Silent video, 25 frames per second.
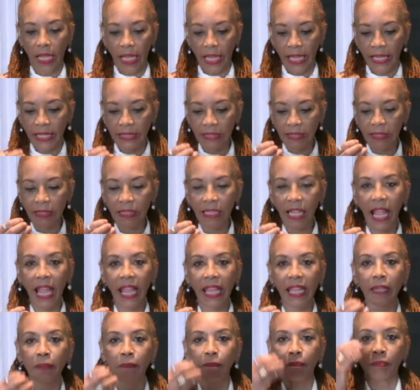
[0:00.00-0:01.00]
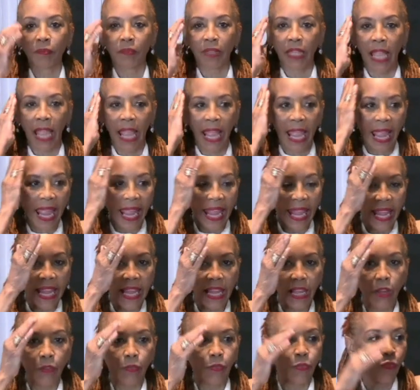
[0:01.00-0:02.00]
It's like
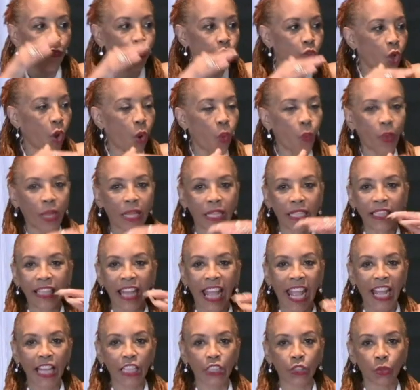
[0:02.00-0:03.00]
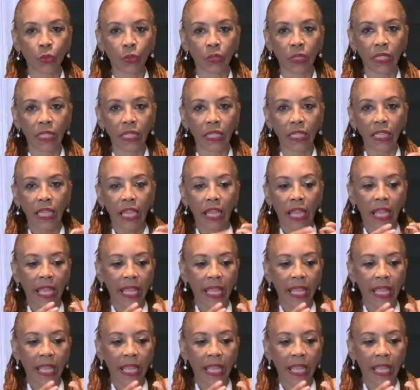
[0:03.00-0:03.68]
air flowing naturally.